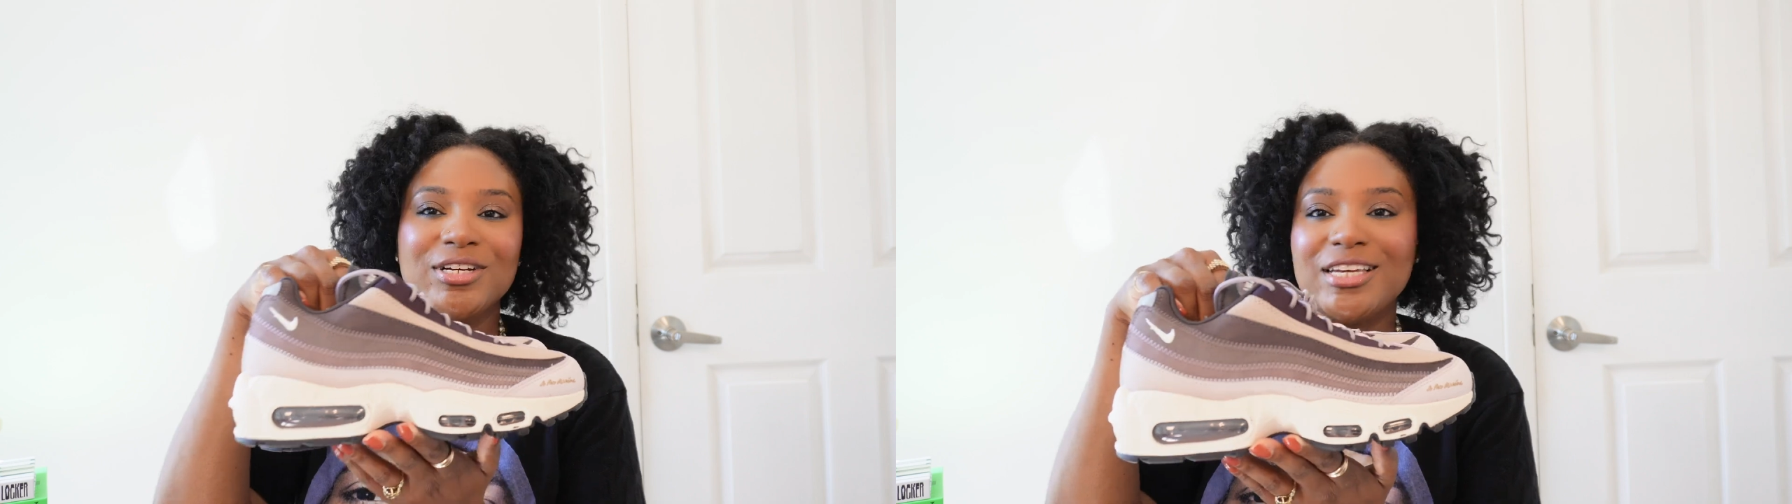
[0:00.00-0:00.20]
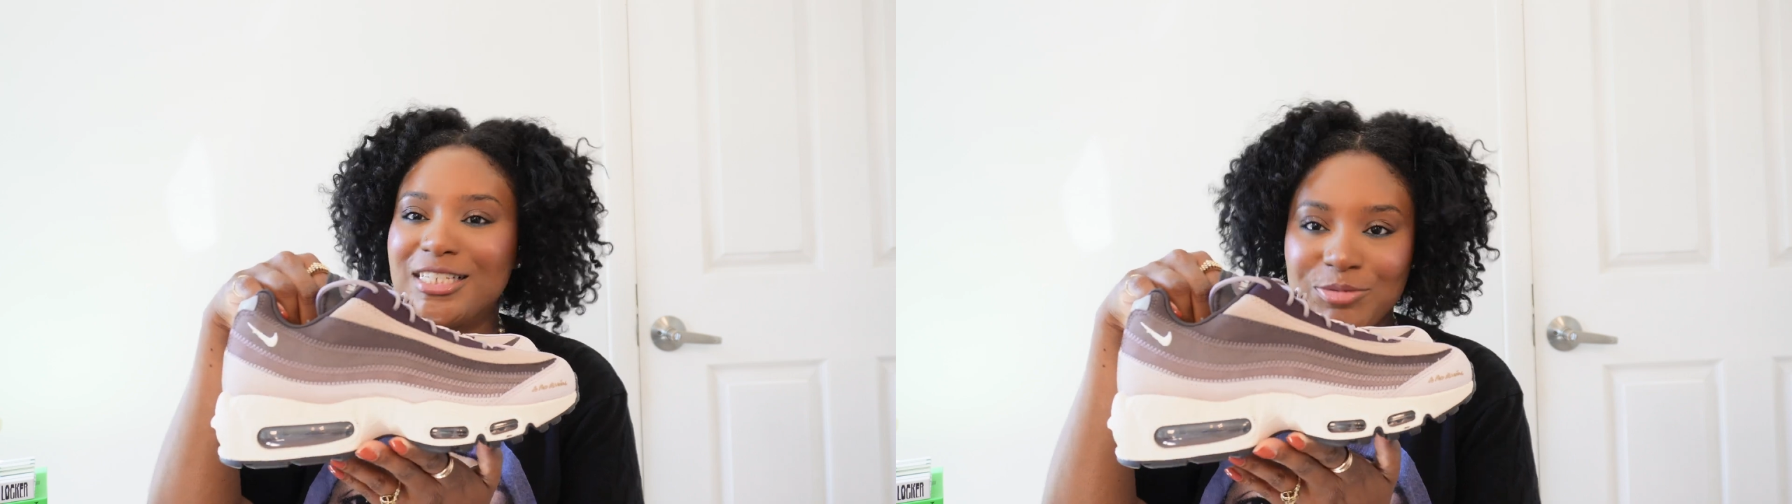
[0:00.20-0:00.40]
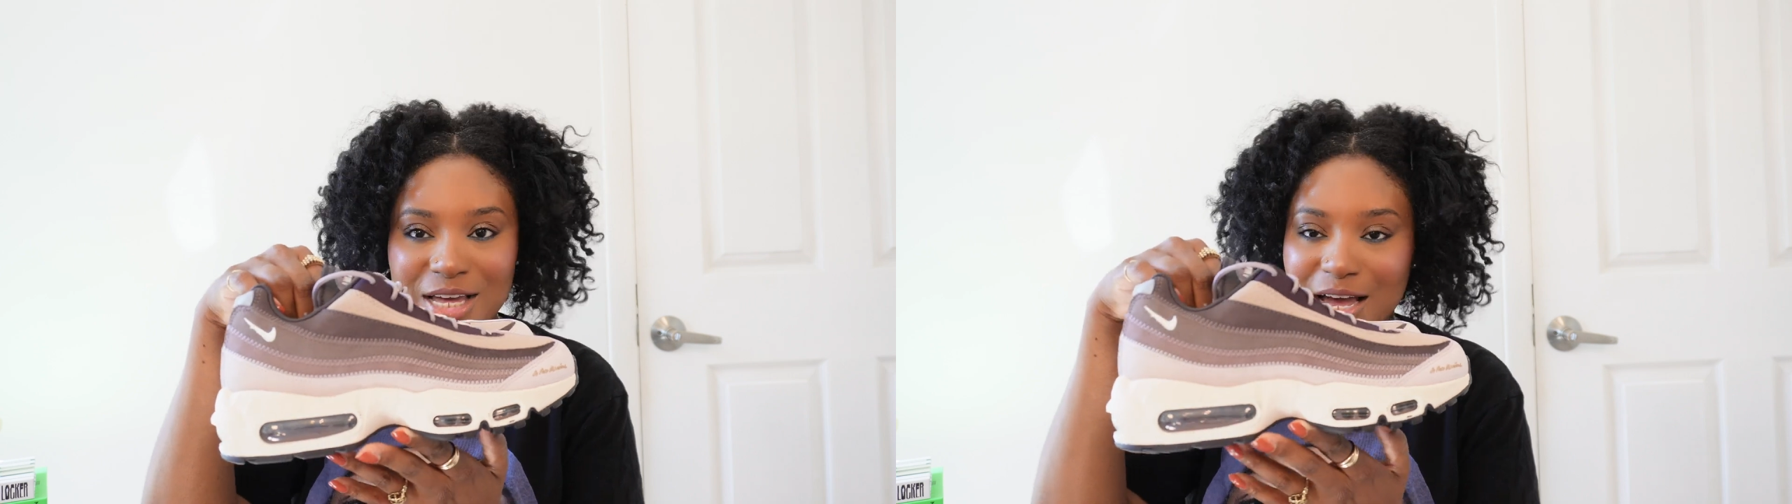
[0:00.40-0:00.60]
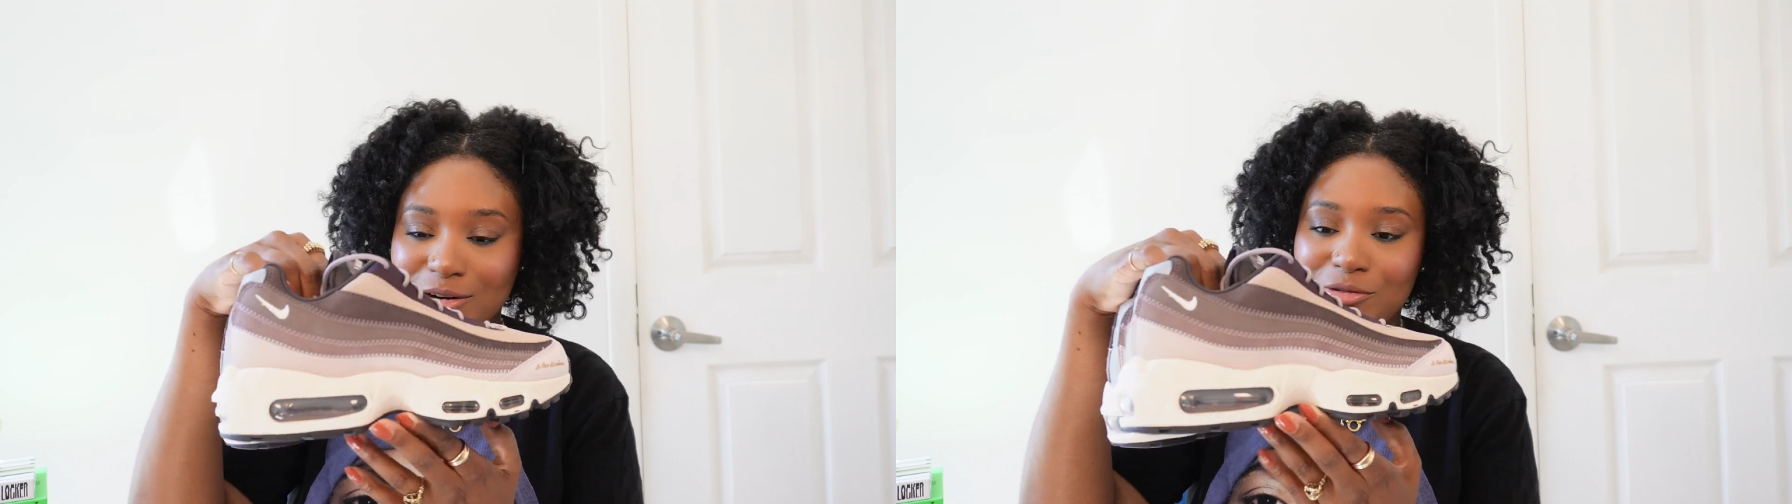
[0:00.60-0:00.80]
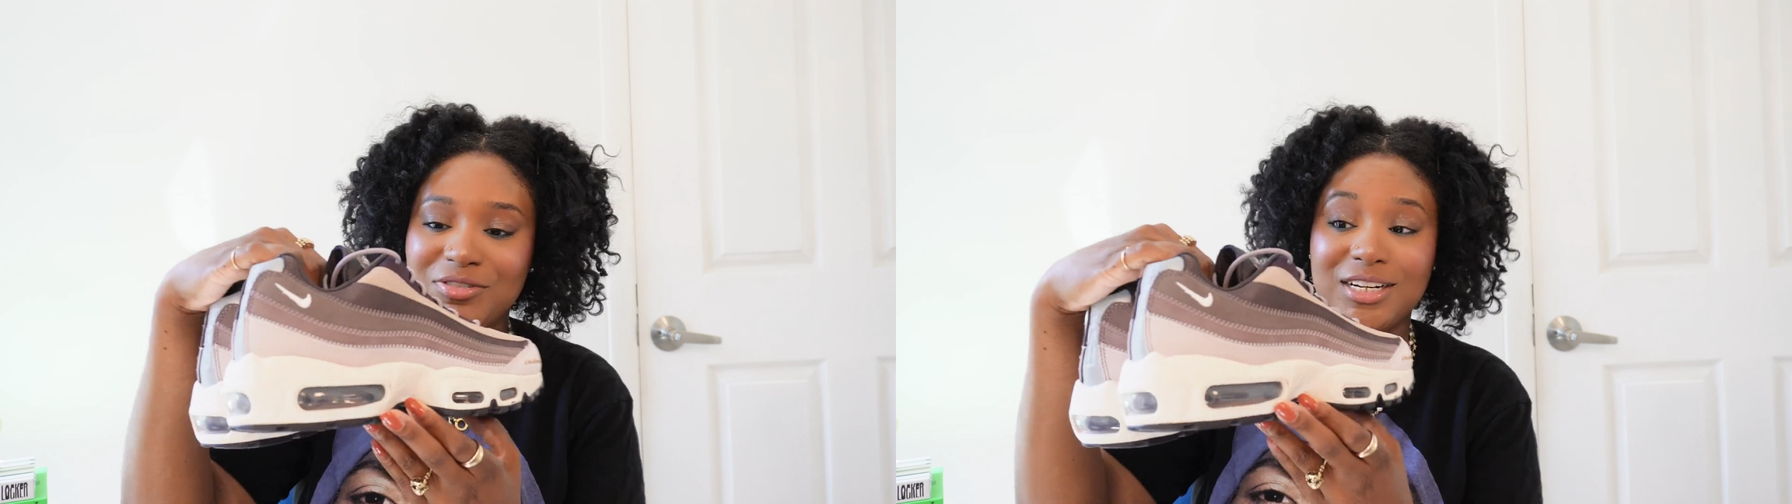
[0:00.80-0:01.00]
kicks we had
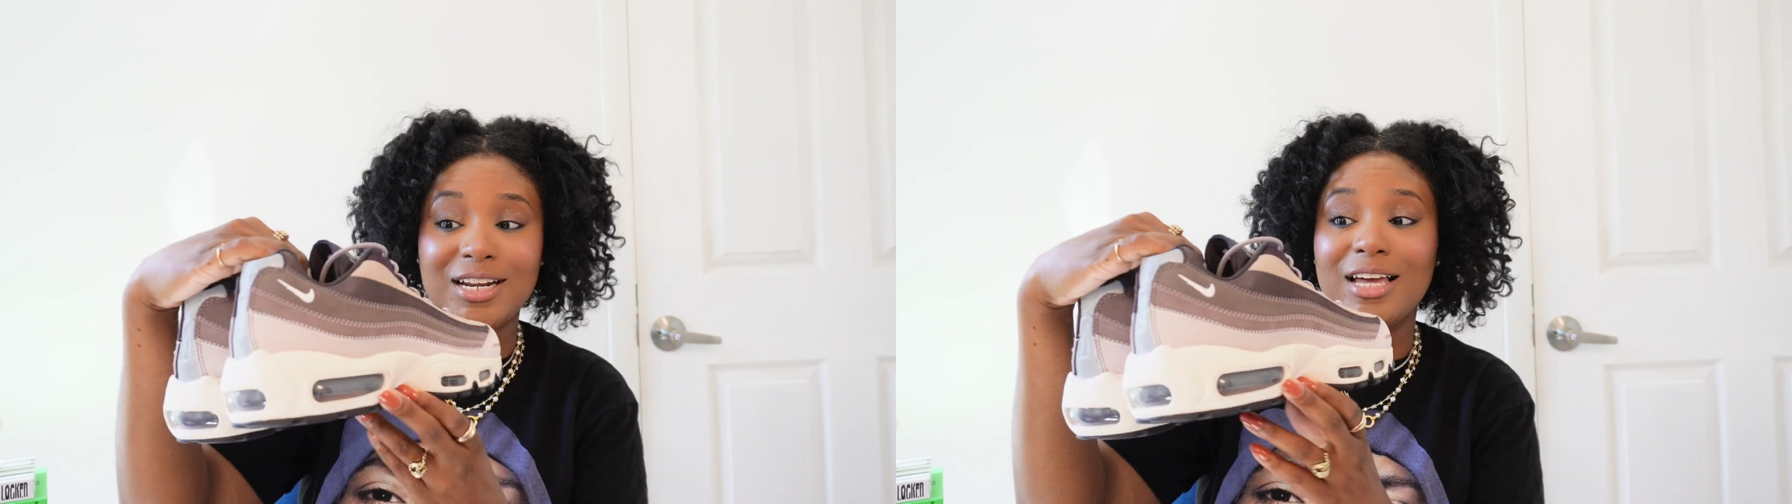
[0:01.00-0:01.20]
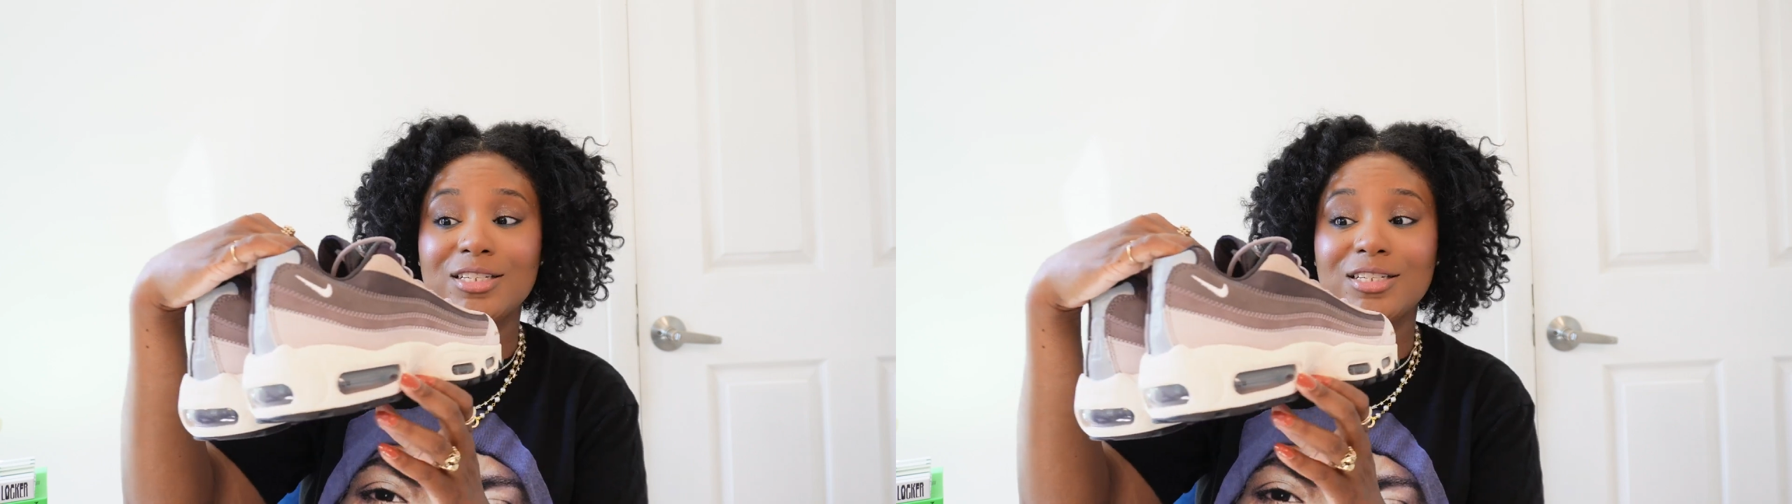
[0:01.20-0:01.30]
on for the day.